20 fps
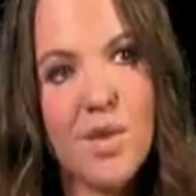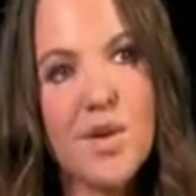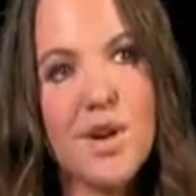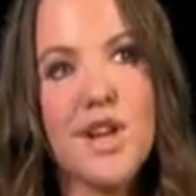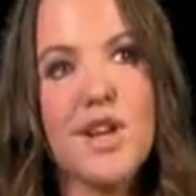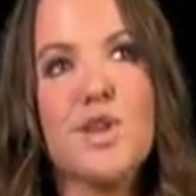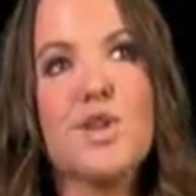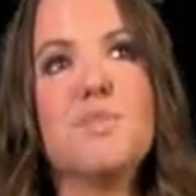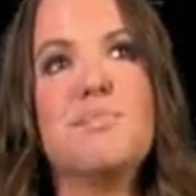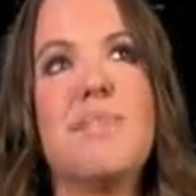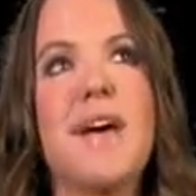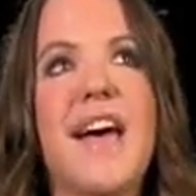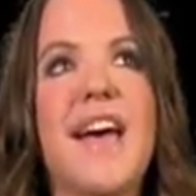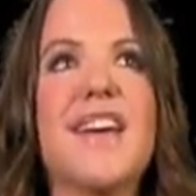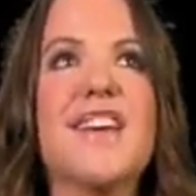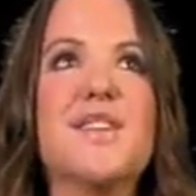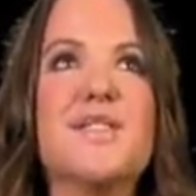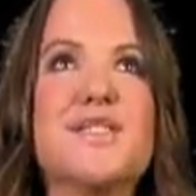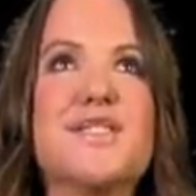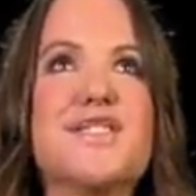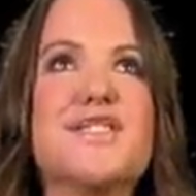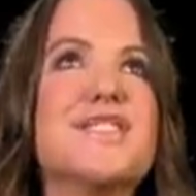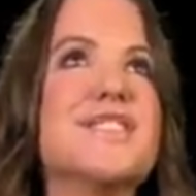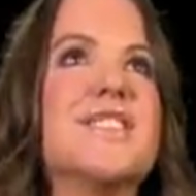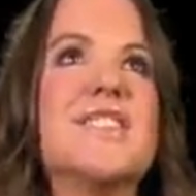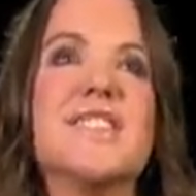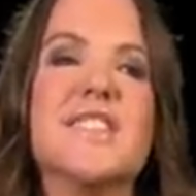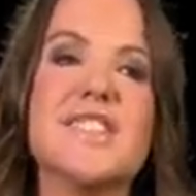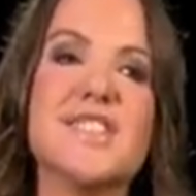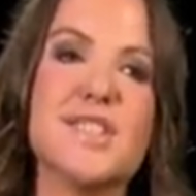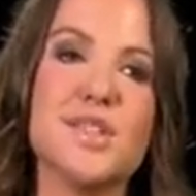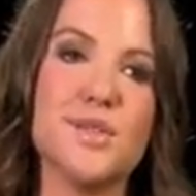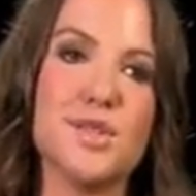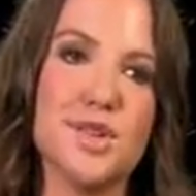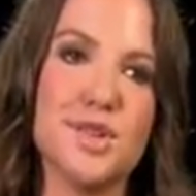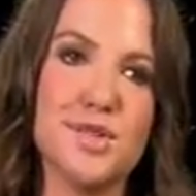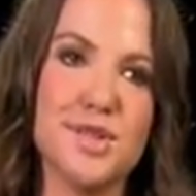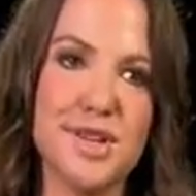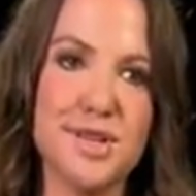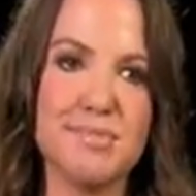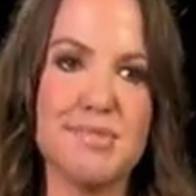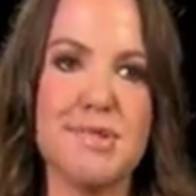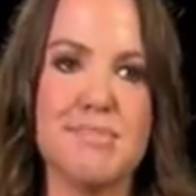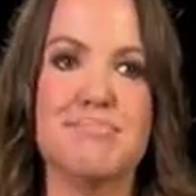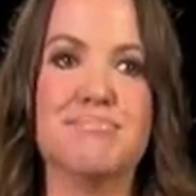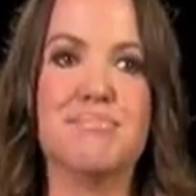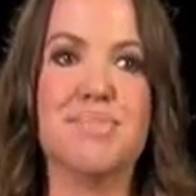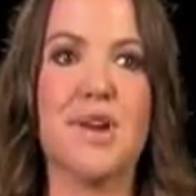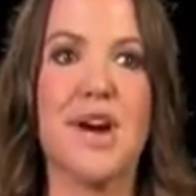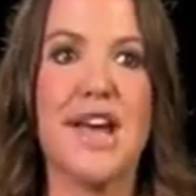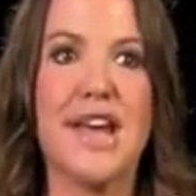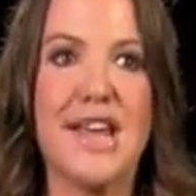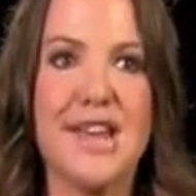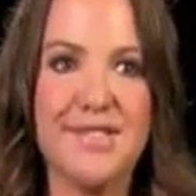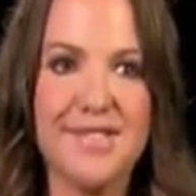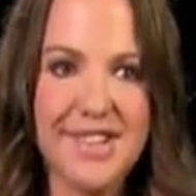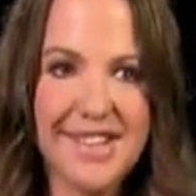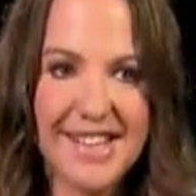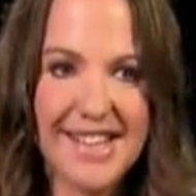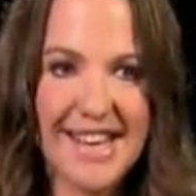When I look back, it was so incredibly brave, I